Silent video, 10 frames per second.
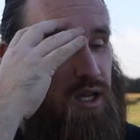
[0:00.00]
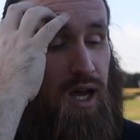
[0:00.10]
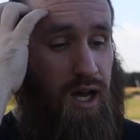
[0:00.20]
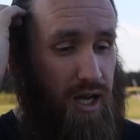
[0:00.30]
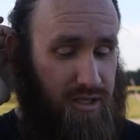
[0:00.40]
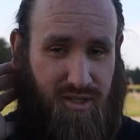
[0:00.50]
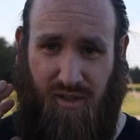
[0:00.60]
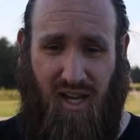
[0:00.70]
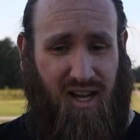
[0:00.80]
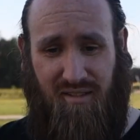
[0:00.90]
So
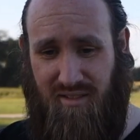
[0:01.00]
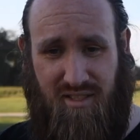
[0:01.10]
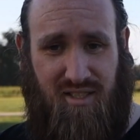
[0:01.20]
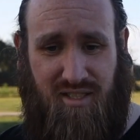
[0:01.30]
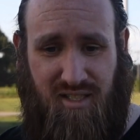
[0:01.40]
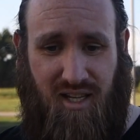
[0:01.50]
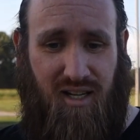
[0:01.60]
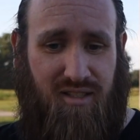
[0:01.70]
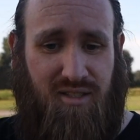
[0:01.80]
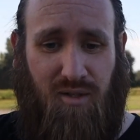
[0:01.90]
yeah, let's just
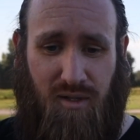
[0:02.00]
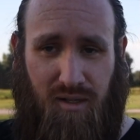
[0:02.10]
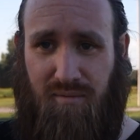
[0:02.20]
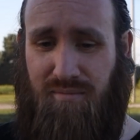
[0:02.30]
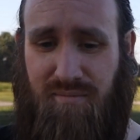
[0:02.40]
get into it.